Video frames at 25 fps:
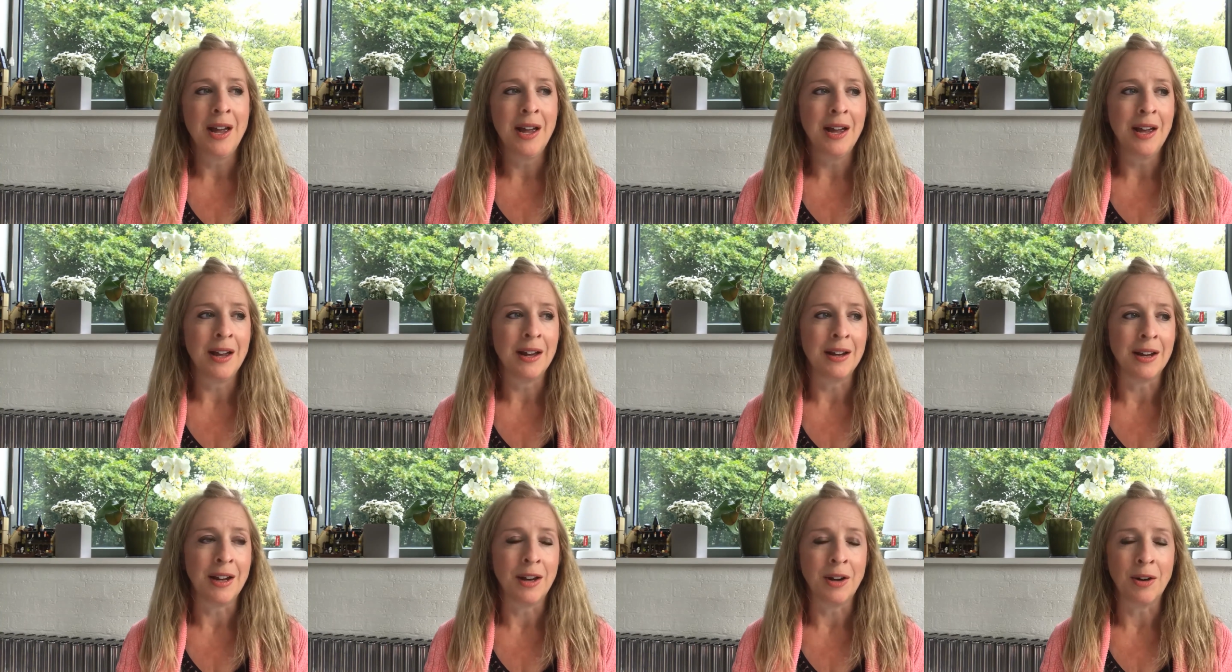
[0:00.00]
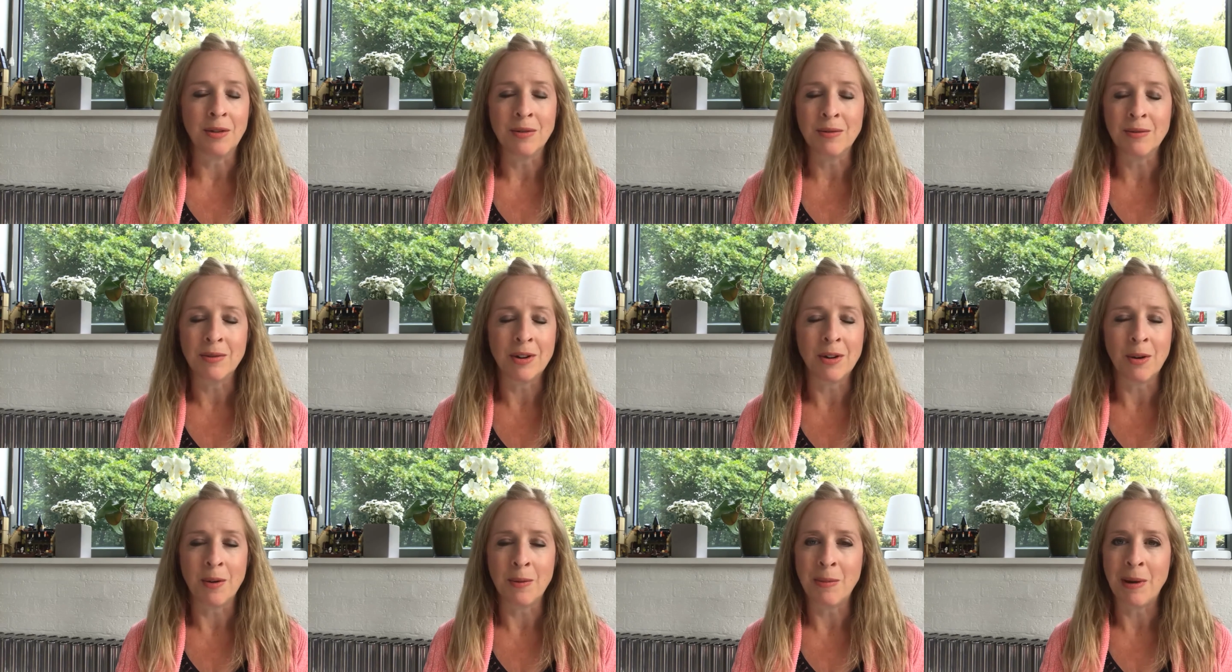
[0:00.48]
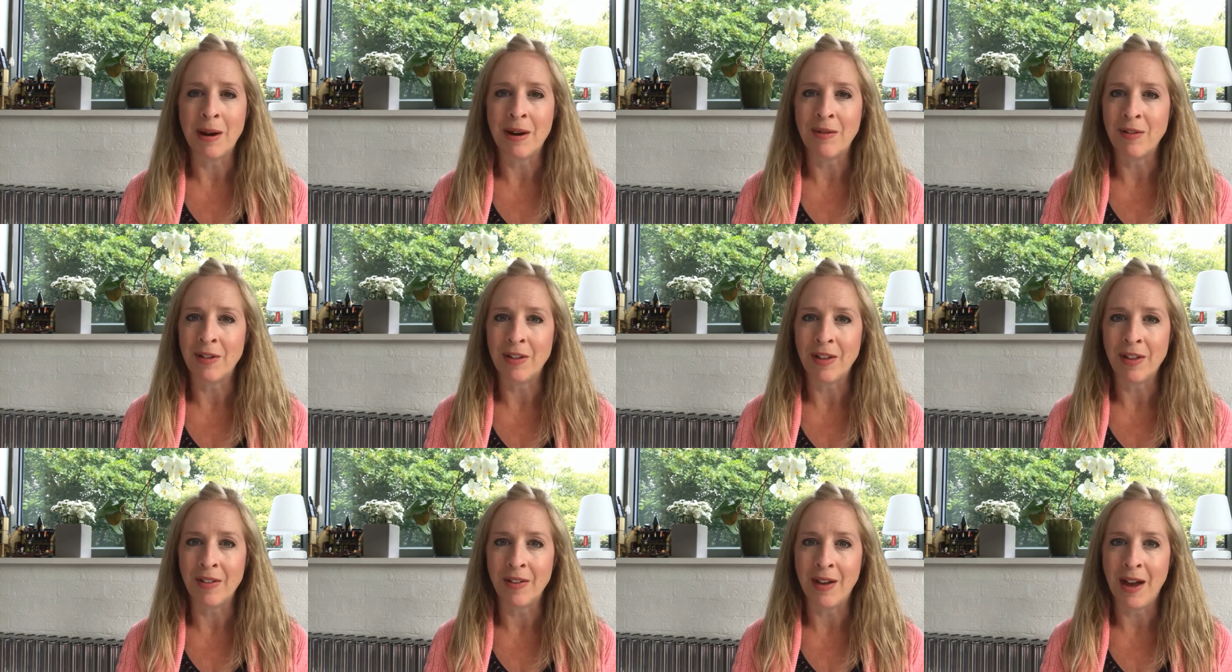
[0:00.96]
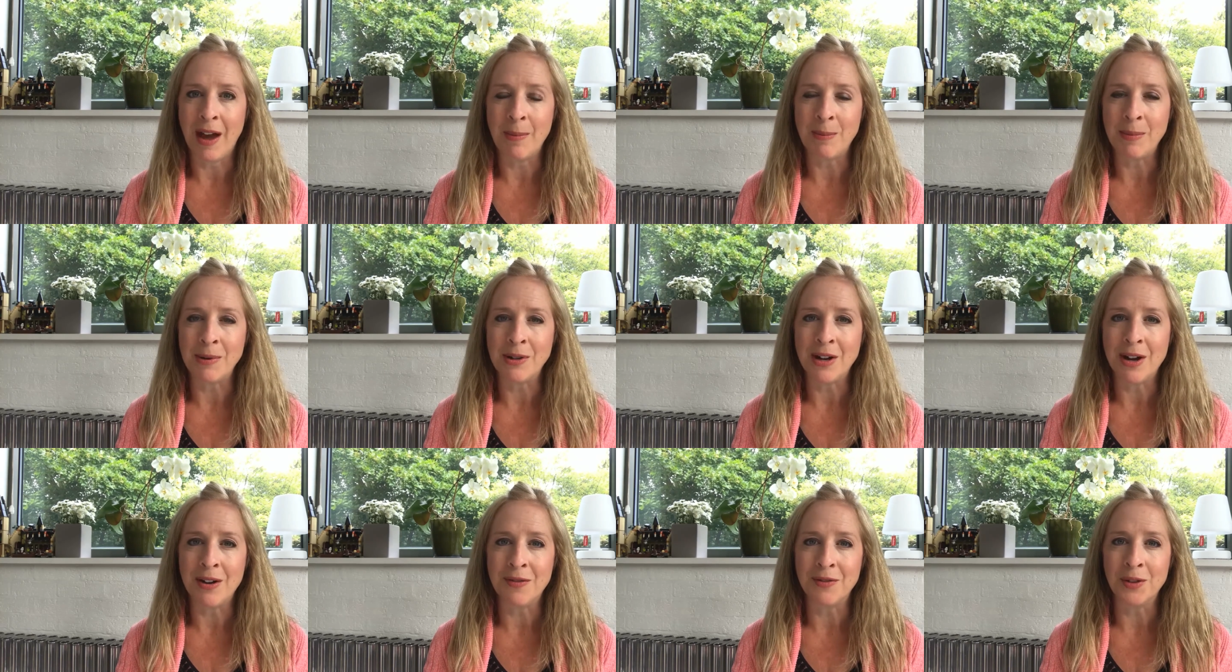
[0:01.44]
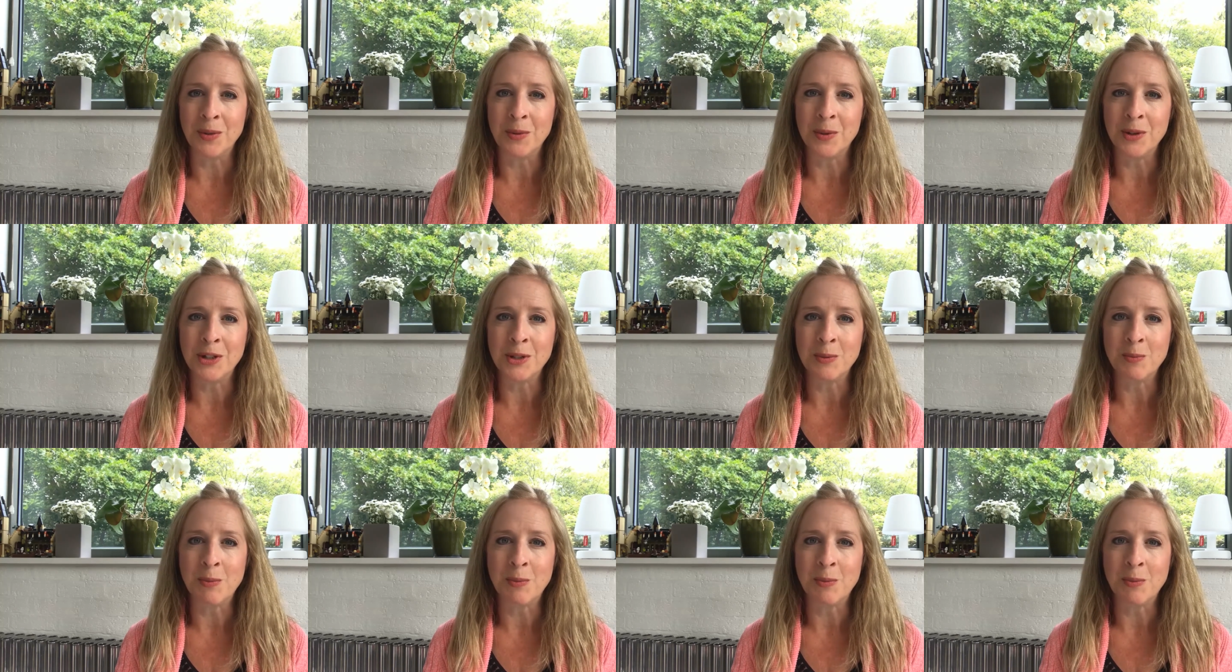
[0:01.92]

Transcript: going by everything that happened afterwards.